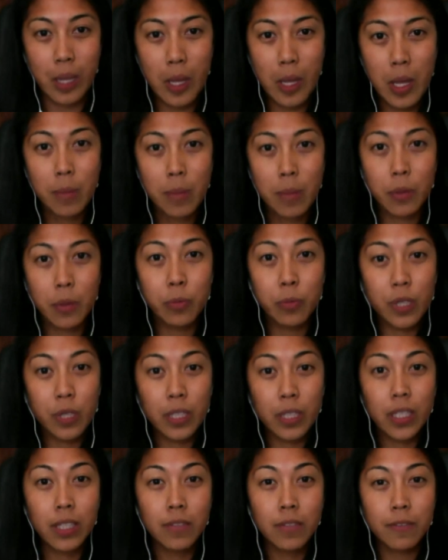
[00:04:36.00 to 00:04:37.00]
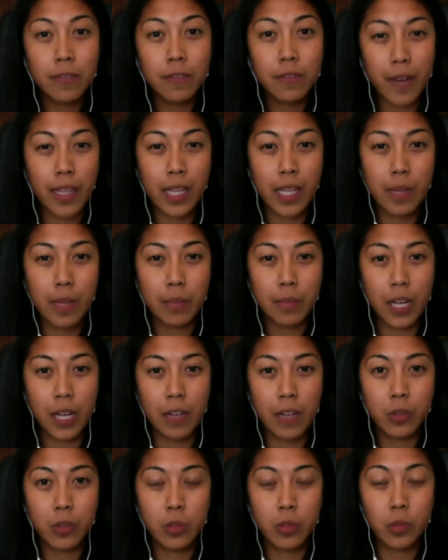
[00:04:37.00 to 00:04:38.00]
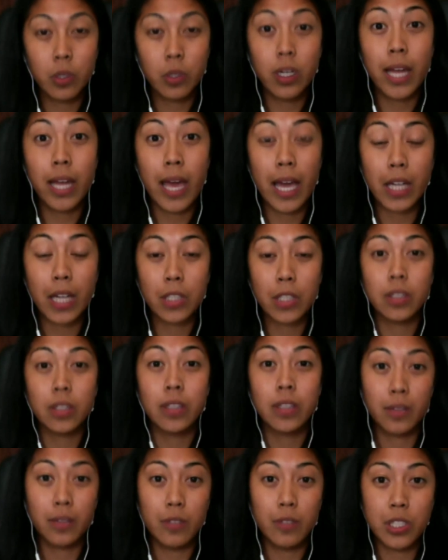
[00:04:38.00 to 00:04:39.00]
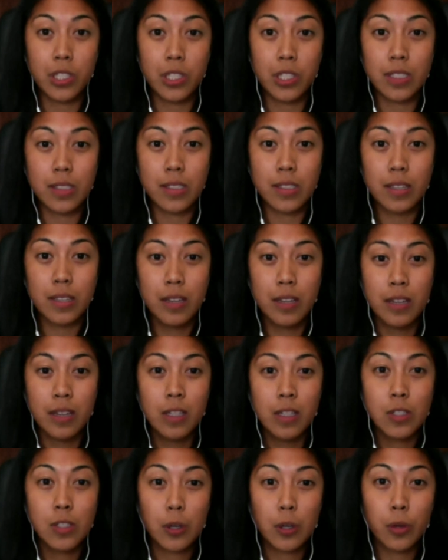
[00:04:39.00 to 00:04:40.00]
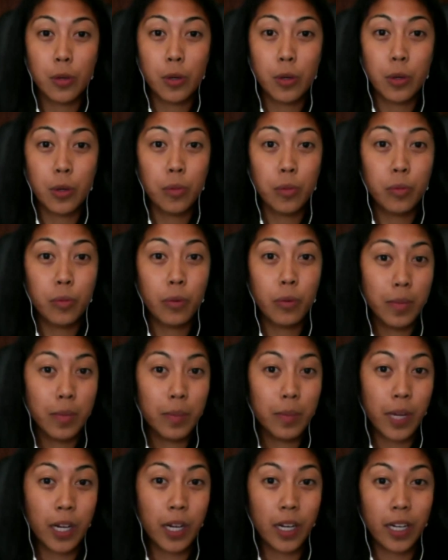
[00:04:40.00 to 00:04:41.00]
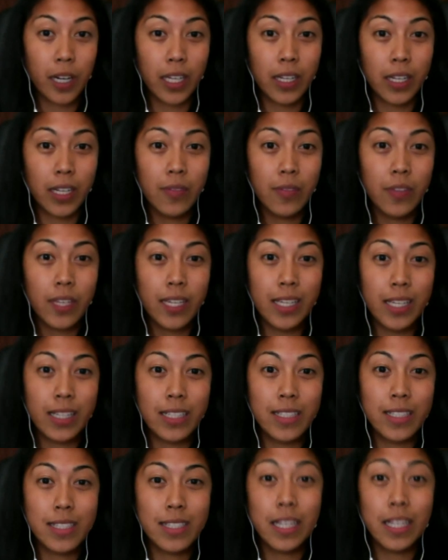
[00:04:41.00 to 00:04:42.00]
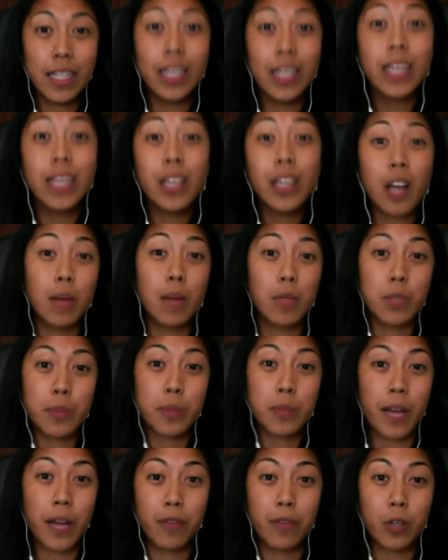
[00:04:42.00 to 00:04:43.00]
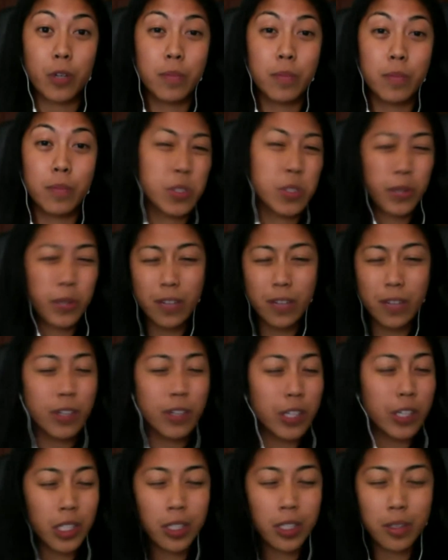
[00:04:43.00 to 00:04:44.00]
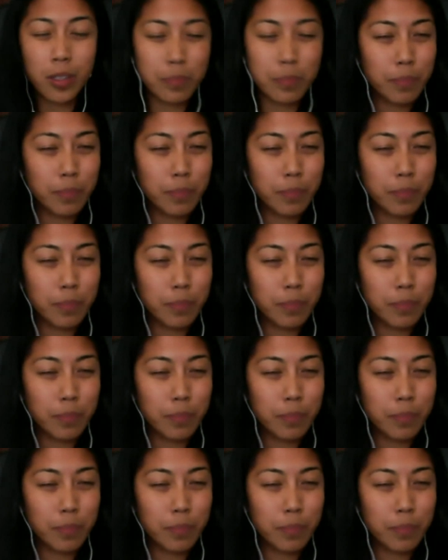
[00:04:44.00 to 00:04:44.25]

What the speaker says: but really find that platform where it actually leverages. So Redberry is an e-commerce platform. So whatever your